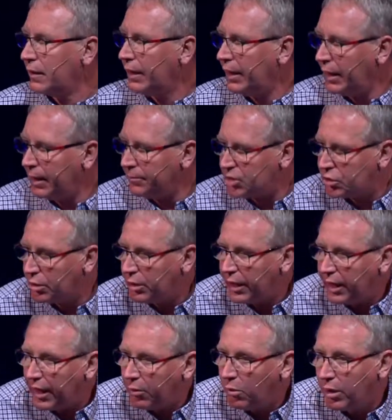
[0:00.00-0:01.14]
And I'm sorry,
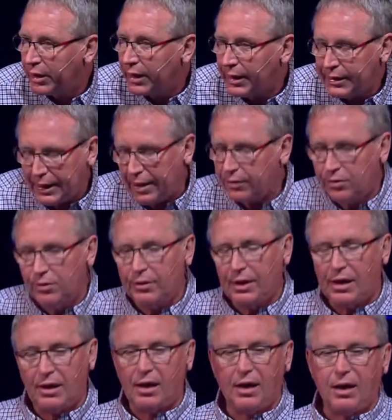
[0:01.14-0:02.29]
at work, I can't do
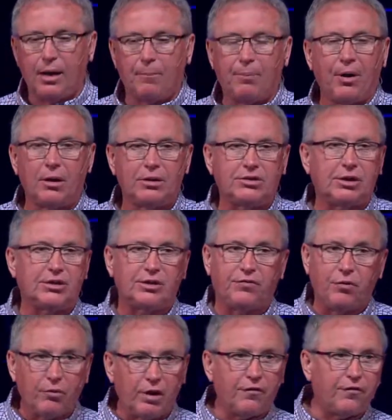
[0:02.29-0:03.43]
that. I apologize. If
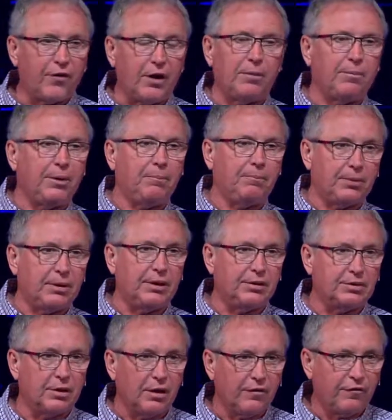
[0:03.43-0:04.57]
you want to fire me,
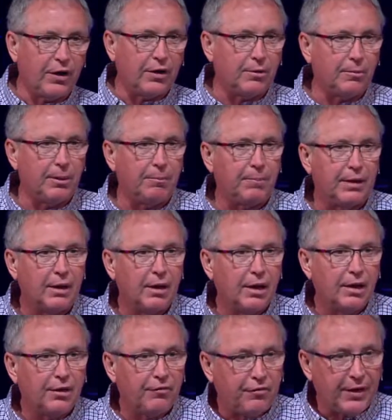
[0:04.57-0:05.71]
please fire me. But
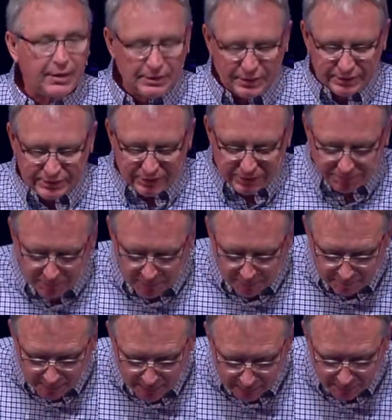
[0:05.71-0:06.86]
the fact is this, my
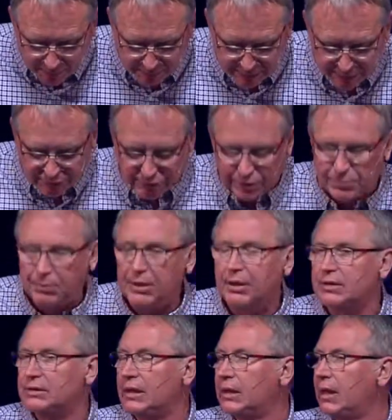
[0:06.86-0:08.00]
Bible teaches me
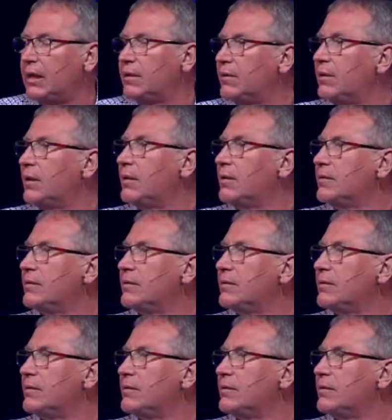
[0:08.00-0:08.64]
this. I can't do that.